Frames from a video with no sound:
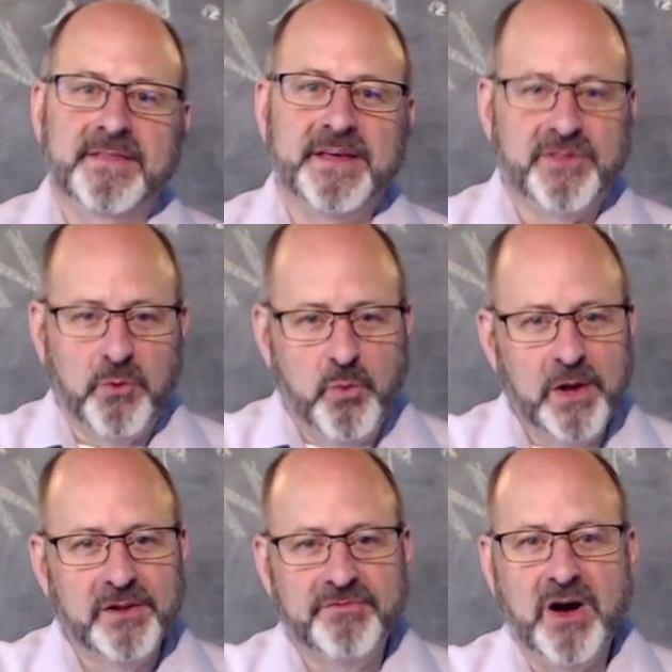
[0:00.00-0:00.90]
that the
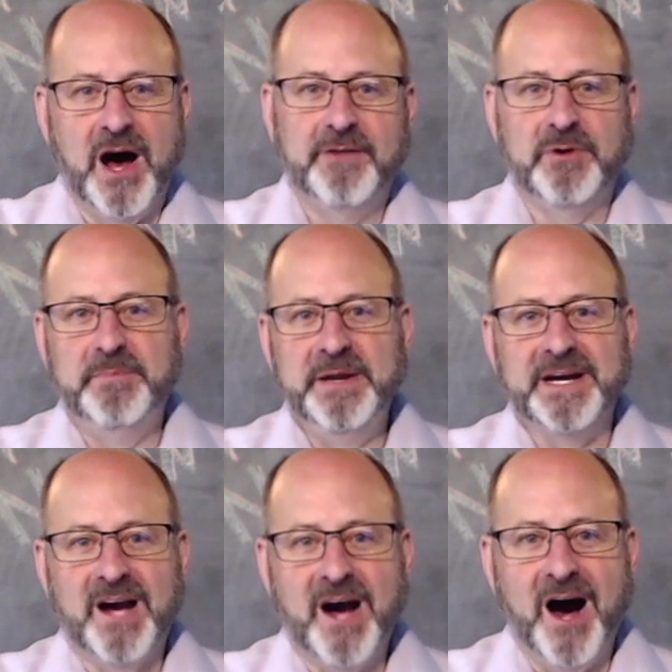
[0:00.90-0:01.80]
will of God would be
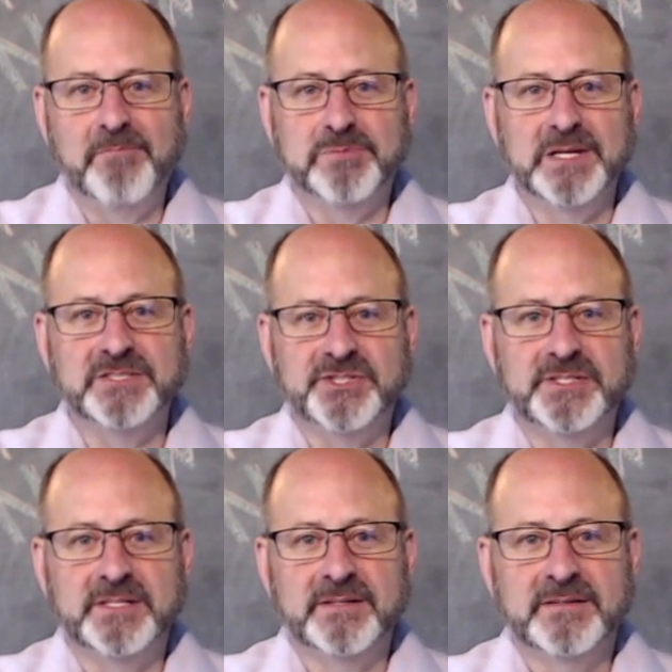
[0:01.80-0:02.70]

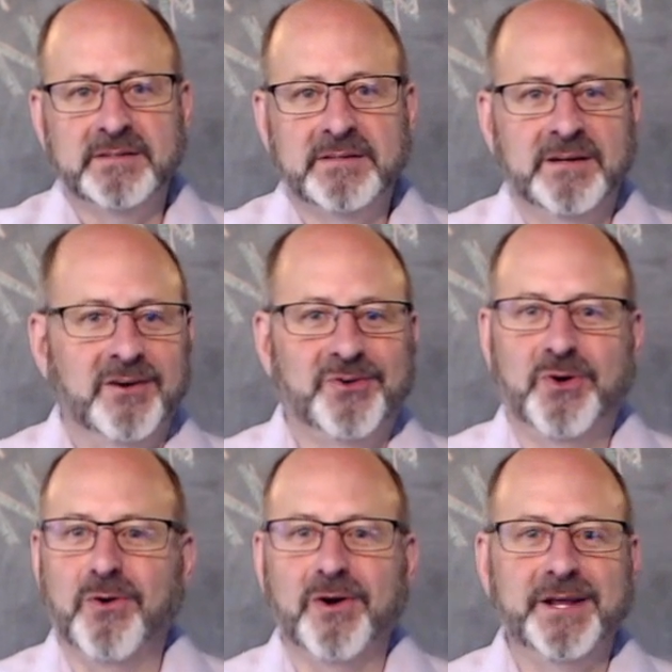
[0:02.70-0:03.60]
accomplished
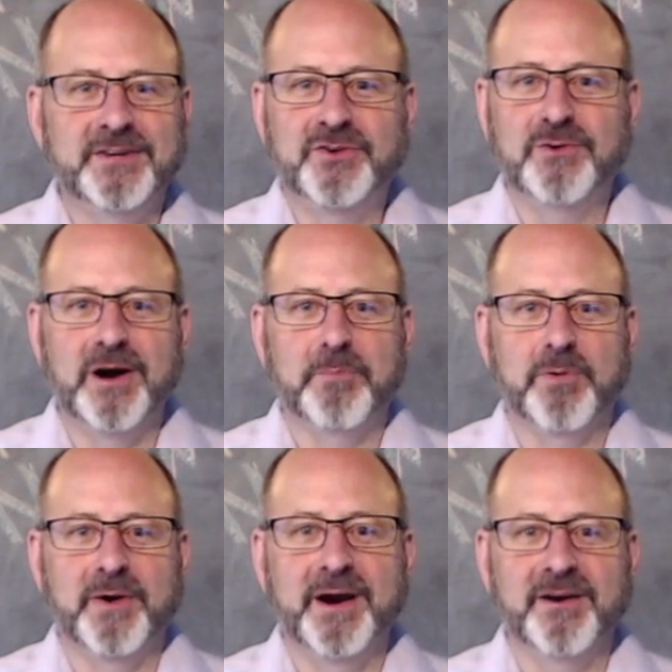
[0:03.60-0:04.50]
according to our
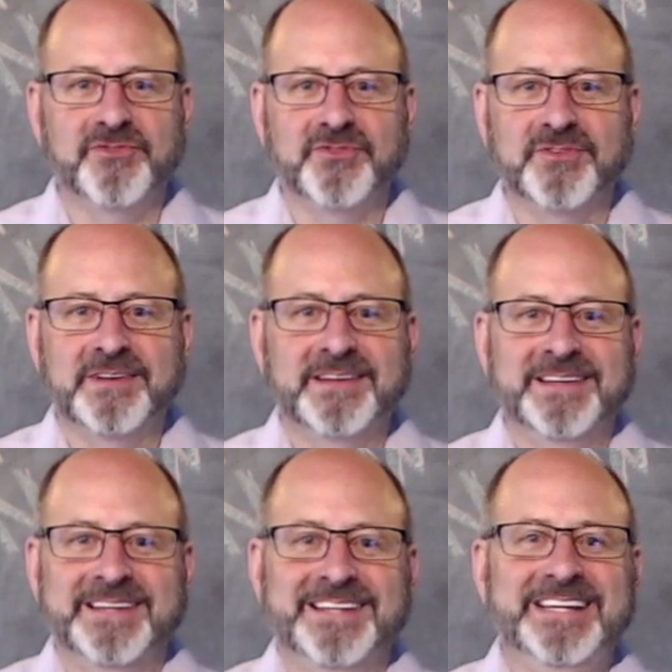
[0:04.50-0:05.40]
prayers,
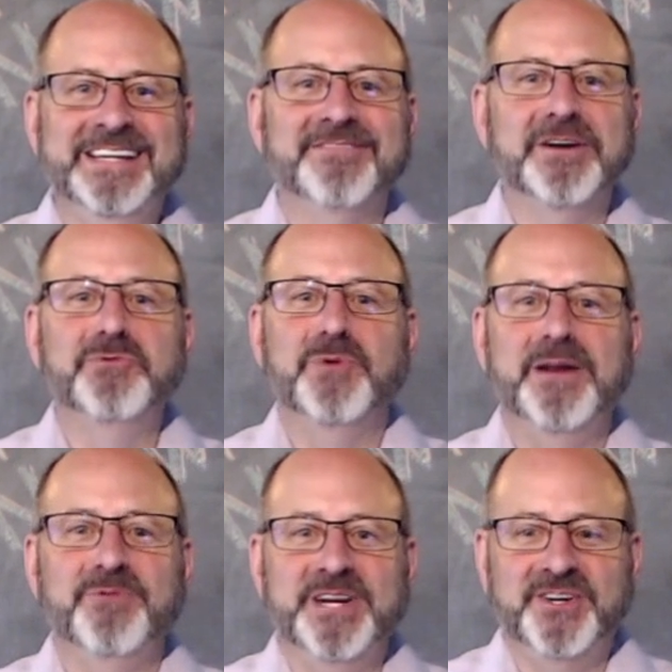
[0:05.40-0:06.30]
even
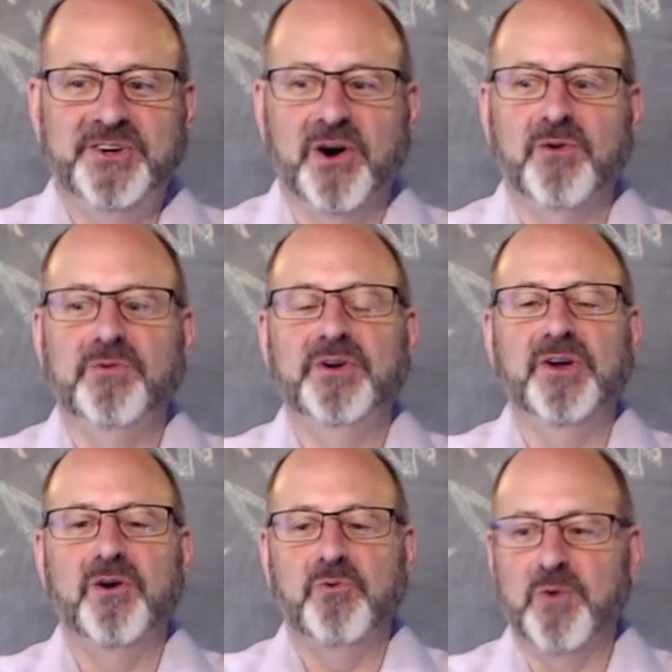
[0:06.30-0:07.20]
when we don't
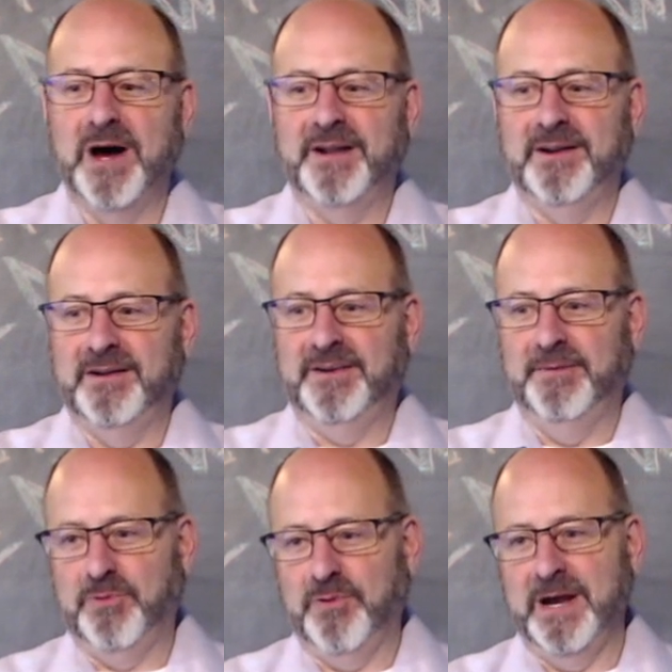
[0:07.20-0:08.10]
know what to
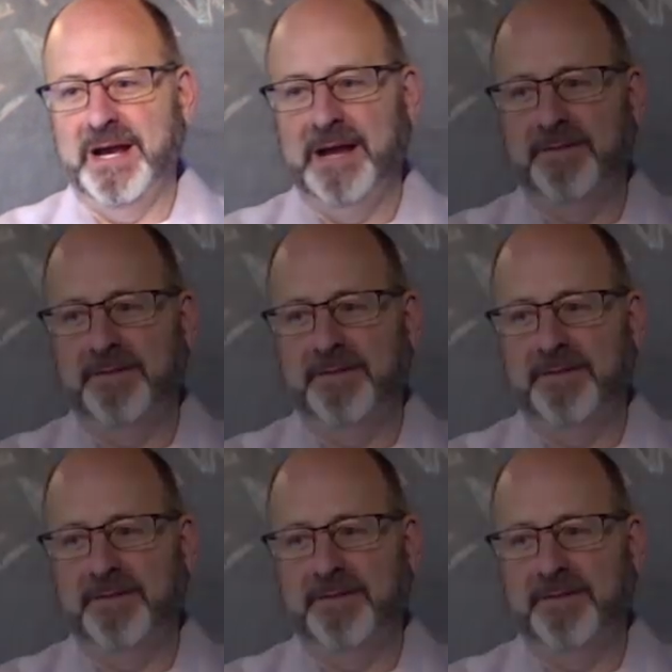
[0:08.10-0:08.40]
pray.